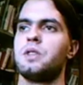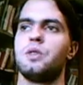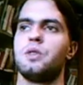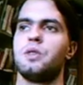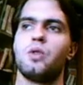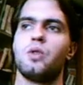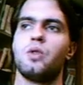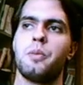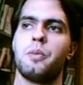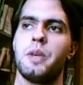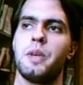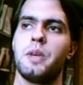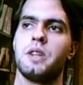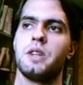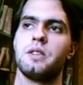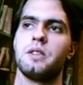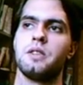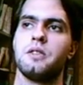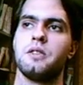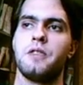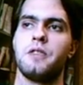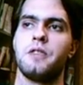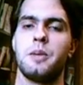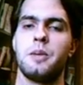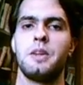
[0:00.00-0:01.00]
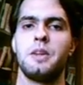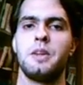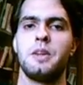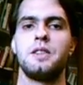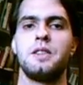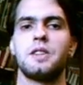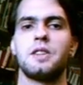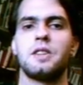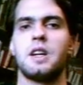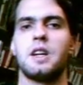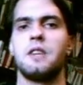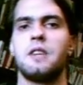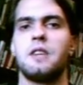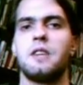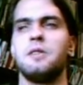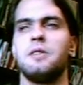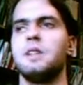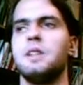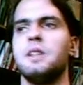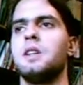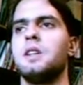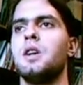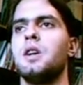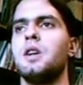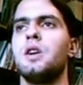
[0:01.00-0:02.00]
that European families
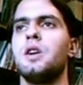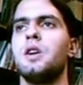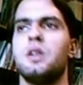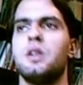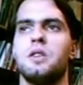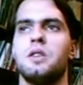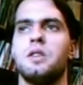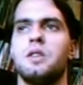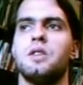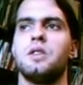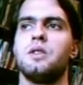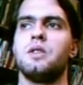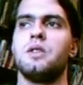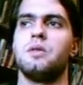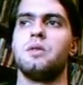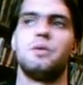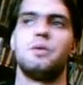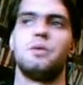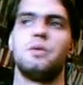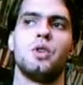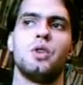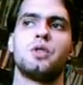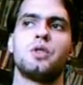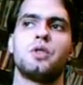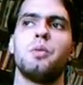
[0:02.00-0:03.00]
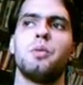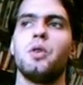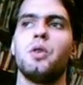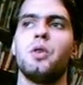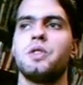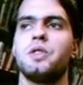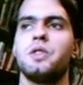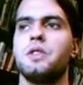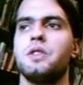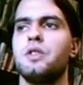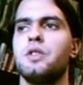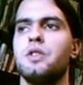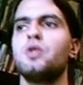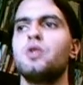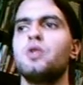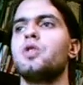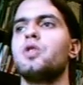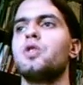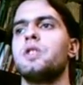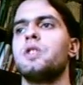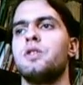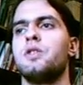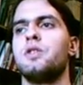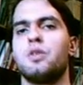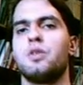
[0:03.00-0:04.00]
have
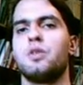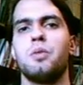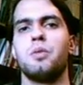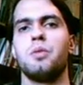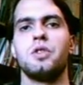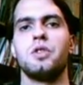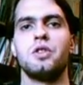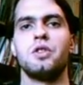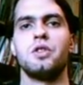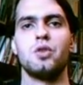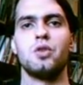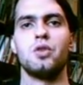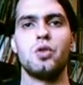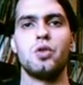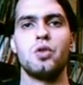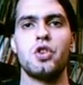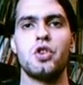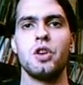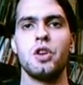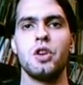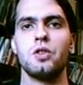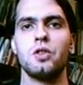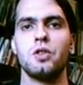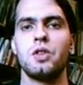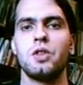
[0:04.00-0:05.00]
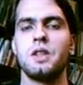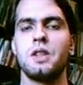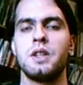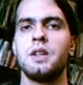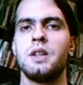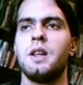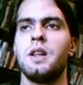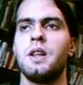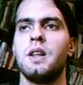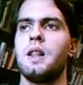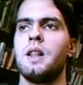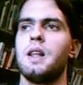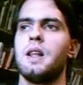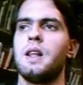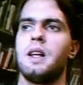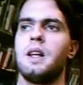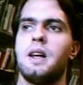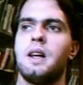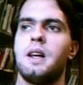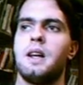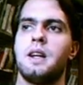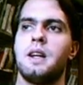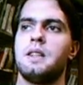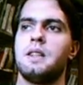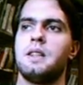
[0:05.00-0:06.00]
usually not more than 2 children,
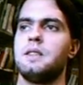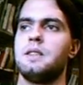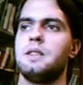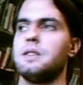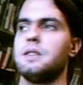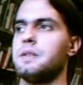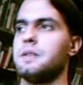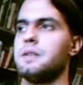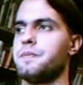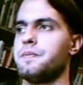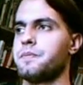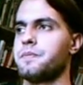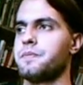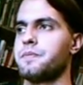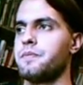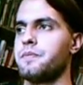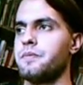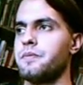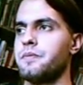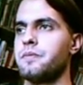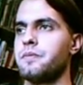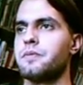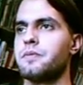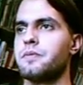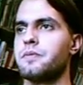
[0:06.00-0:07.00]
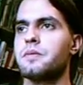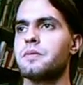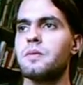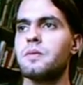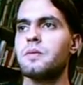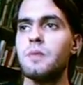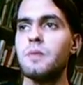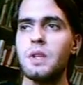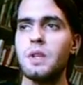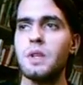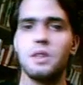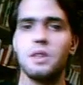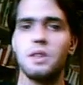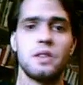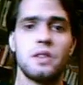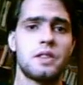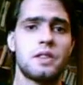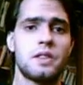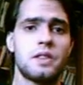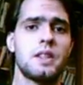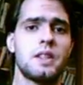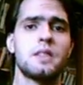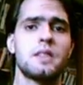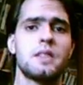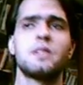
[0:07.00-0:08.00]
and
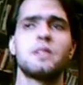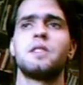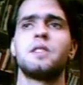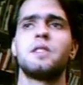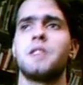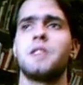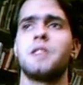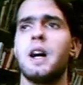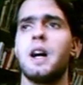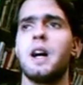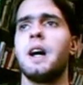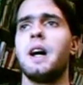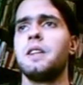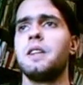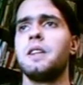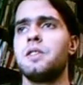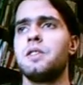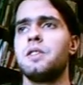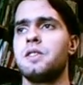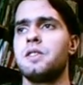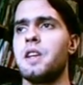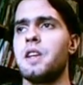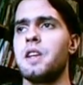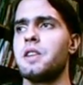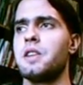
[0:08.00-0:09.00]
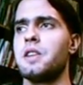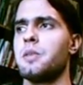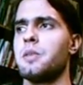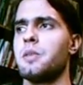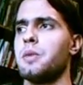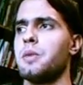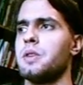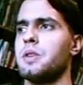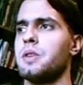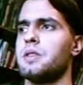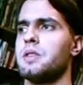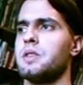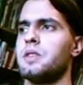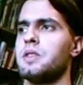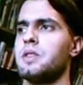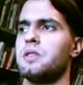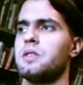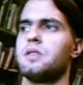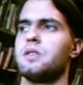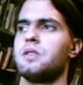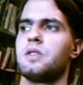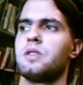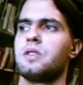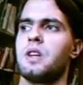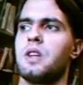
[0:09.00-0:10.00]
these tendencies are understandable.
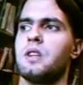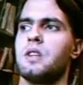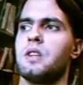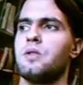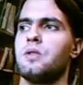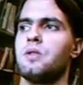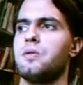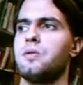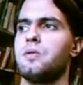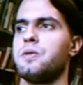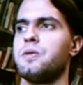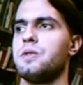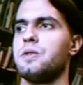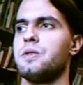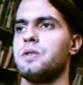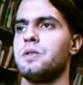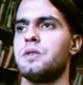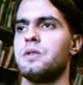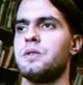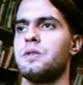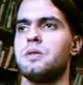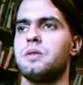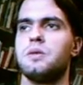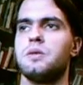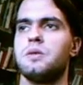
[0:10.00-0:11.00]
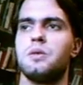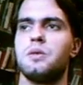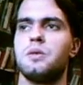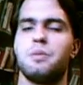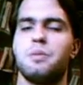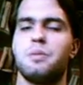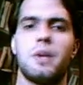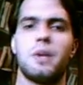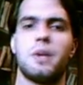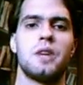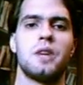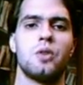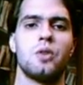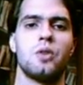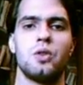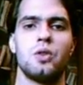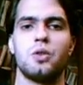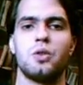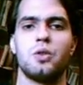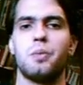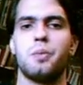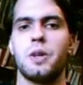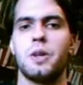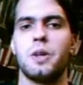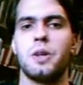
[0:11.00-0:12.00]
It's kind of
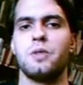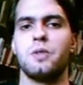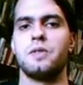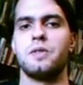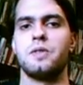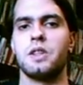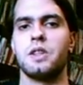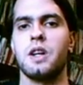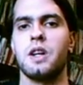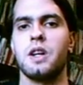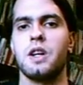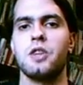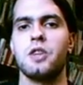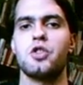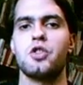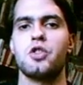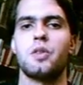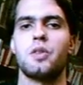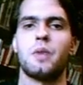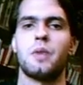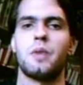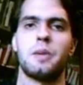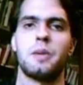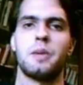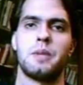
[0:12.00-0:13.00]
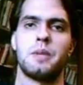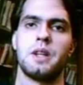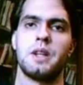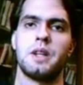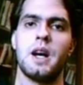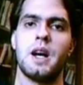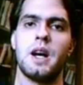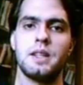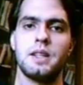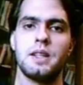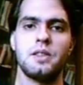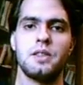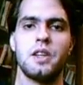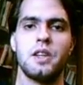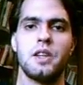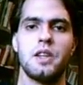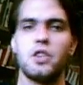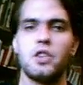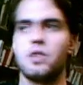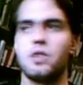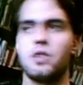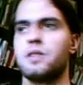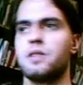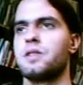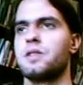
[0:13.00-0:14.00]
also part of the culture, but other
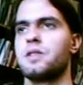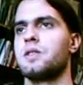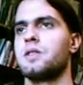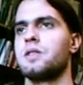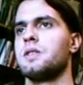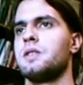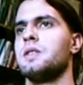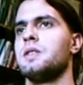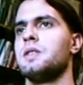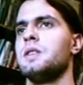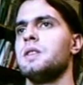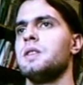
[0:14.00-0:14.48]
nations,